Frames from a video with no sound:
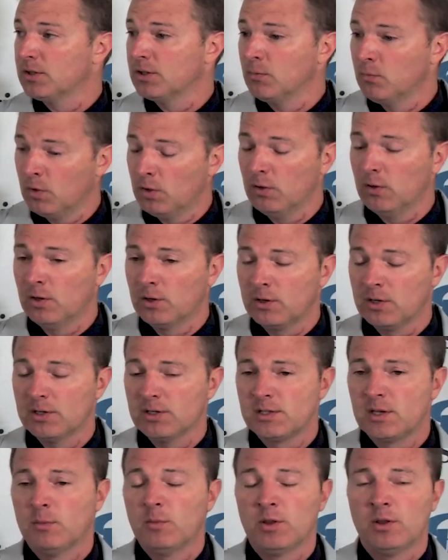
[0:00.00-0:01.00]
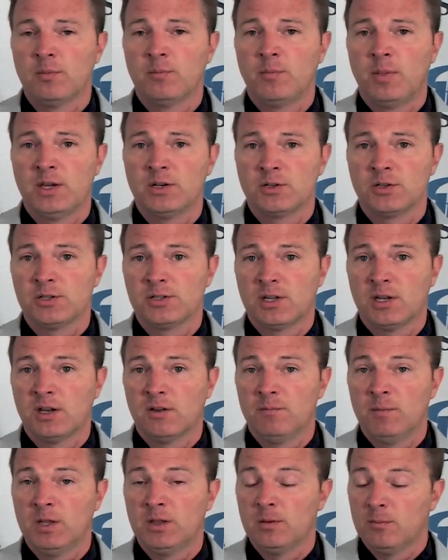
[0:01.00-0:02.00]
And we look at some of the patients that
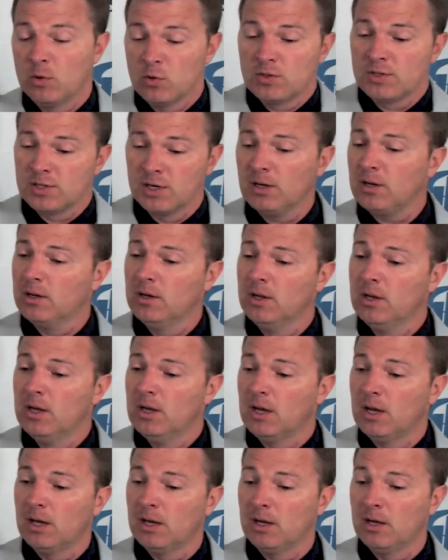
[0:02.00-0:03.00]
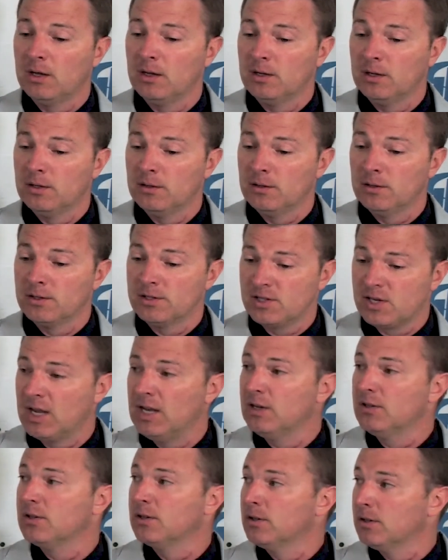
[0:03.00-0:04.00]
have been the most sick in the
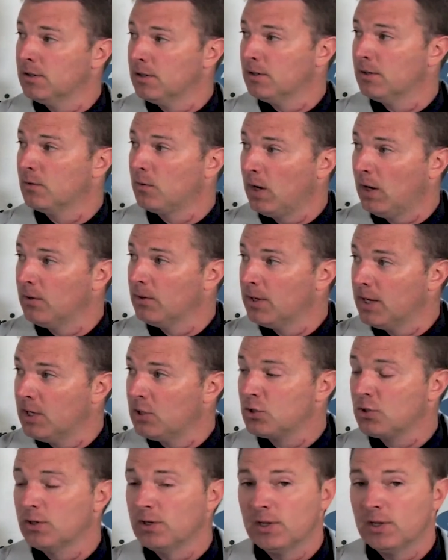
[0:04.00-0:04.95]
state and around the nation.